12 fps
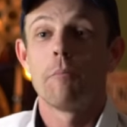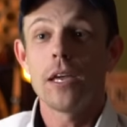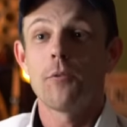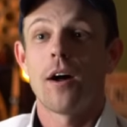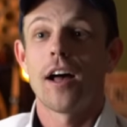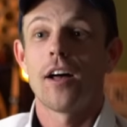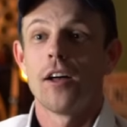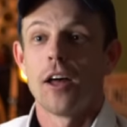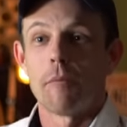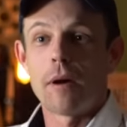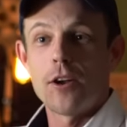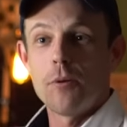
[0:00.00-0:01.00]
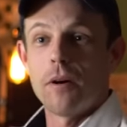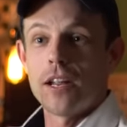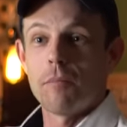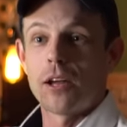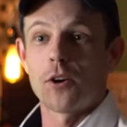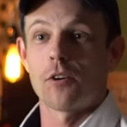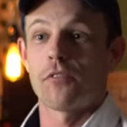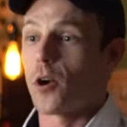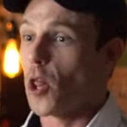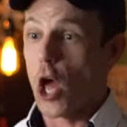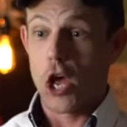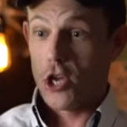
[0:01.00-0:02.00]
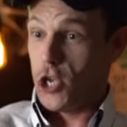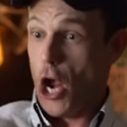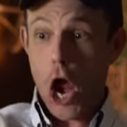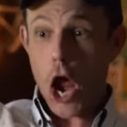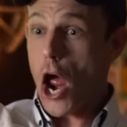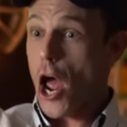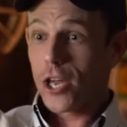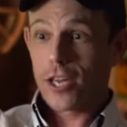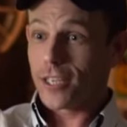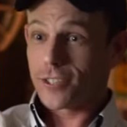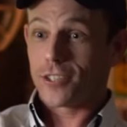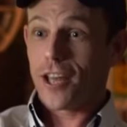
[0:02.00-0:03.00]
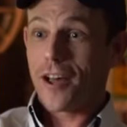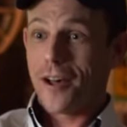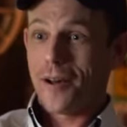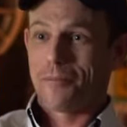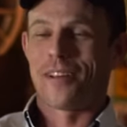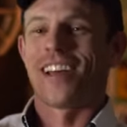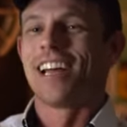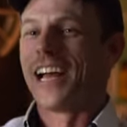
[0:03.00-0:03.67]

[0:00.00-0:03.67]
Meanwhile, my new buddy and my girlfriend are like, yeah, get some.